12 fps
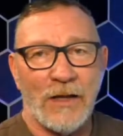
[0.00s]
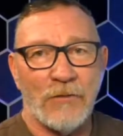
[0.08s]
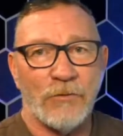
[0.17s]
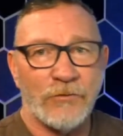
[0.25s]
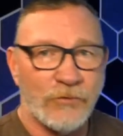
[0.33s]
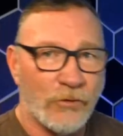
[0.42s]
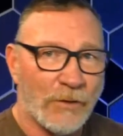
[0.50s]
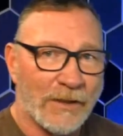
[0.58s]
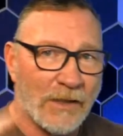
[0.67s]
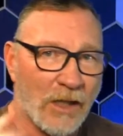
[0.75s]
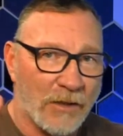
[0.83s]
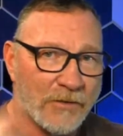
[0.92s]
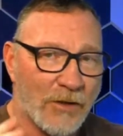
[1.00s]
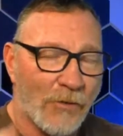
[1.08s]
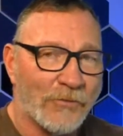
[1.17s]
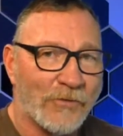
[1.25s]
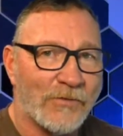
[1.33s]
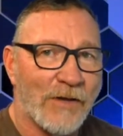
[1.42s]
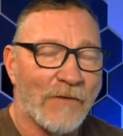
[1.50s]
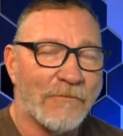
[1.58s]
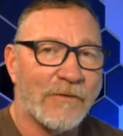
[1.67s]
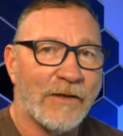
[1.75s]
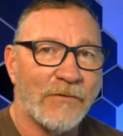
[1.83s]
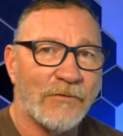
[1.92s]
was doing adult
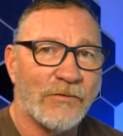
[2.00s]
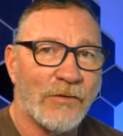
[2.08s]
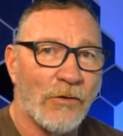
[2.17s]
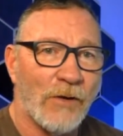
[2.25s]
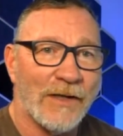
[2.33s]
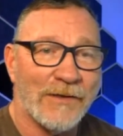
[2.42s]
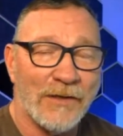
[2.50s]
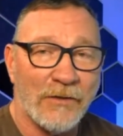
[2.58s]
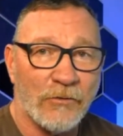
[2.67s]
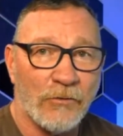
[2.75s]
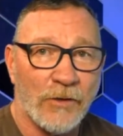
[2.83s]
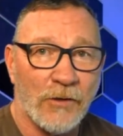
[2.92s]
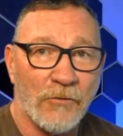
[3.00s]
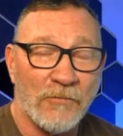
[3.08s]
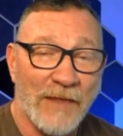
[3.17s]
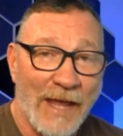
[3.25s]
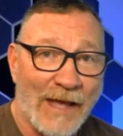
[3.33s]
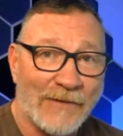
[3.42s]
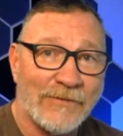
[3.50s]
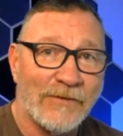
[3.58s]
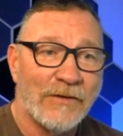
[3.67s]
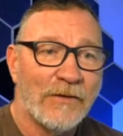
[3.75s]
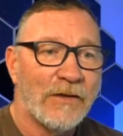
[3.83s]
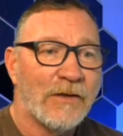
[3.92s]
stuff. And so I did a career of that,
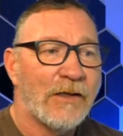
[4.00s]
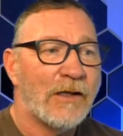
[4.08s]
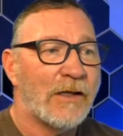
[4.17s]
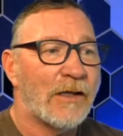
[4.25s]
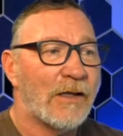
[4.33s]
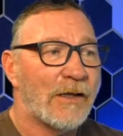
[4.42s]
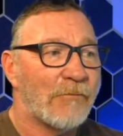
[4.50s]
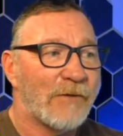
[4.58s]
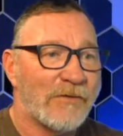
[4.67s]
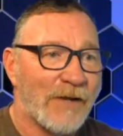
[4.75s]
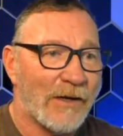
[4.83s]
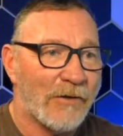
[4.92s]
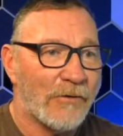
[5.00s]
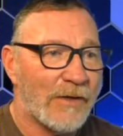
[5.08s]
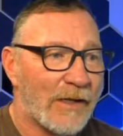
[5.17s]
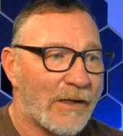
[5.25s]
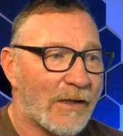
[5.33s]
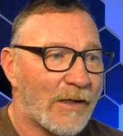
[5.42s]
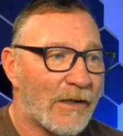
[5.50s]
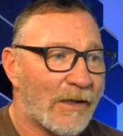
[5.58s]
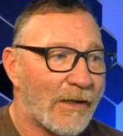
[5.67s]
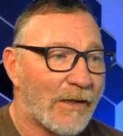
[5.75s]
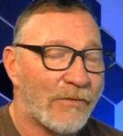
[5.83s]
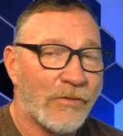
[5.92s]
retired
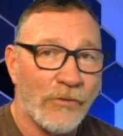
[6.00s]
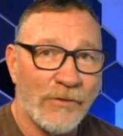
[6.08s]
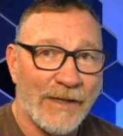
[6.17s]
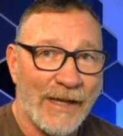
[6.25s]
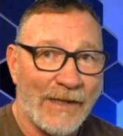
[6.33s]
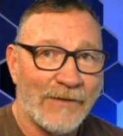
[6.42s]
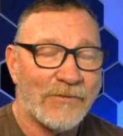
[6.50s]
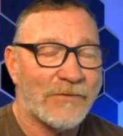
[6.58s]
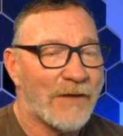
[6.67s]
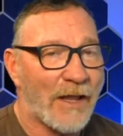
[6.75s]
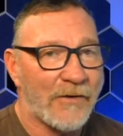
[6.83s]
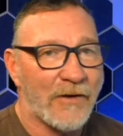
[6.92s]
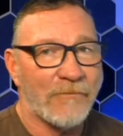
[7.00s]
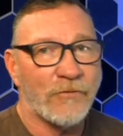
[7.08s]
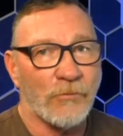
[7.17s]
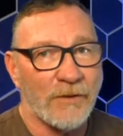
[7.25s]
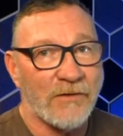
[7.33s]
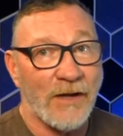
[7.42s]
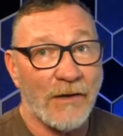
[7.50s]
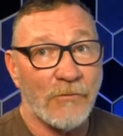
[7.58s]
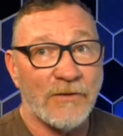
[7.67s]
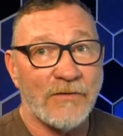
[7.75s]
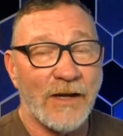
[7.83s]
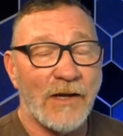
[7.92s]
at 38, not enough to
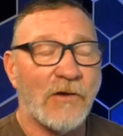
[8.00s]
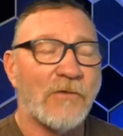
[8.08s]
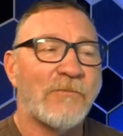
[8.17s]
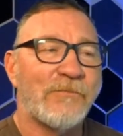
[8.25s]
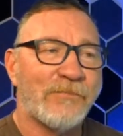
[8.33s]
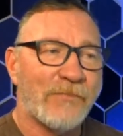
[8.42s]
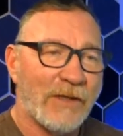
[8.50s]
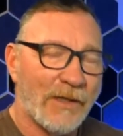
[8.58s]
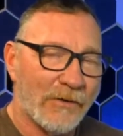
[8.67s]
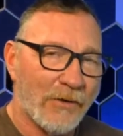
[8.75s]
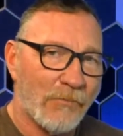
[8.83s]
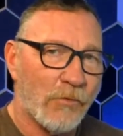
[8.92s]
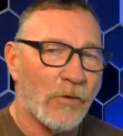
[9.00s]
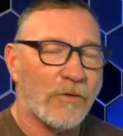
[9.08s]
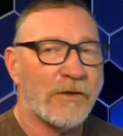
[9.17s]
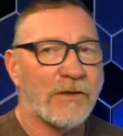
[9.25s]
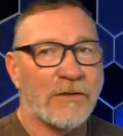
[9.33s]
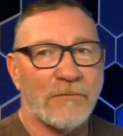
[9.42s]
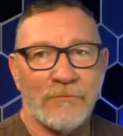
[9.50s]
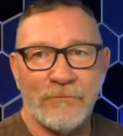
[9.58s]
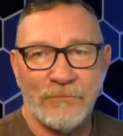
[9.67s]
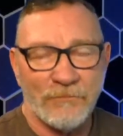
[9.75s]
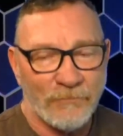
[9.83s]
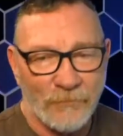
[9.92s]
retire. Ended up working,
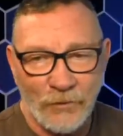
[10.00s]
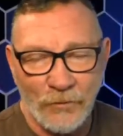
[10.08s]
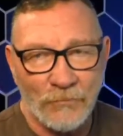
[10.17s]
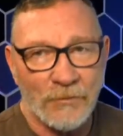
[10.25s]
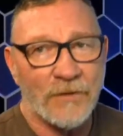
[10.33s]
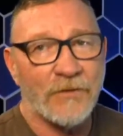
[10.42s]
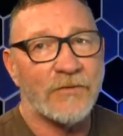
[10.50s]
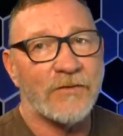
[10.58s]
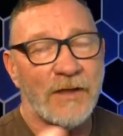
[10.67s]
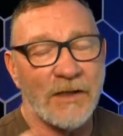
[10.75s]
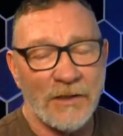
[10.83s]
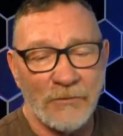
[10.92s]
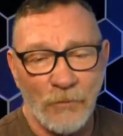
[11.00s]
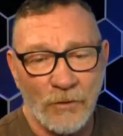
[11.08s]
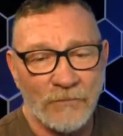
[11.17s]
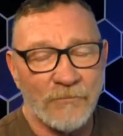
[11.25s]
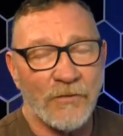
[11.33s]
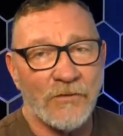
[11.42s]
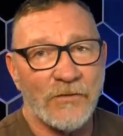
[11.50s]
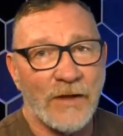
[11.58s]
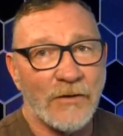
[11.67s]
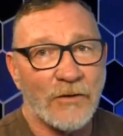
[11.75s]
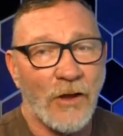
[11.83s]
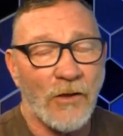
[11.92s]
doing real estate, working for the
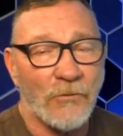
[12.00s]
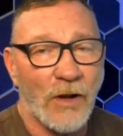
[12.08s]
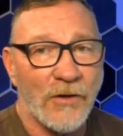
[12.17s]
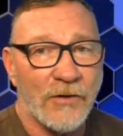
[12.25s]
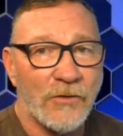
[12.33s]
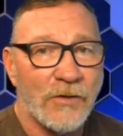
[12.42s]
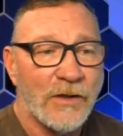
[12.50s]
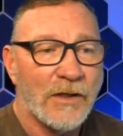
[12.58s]
state of Colorado,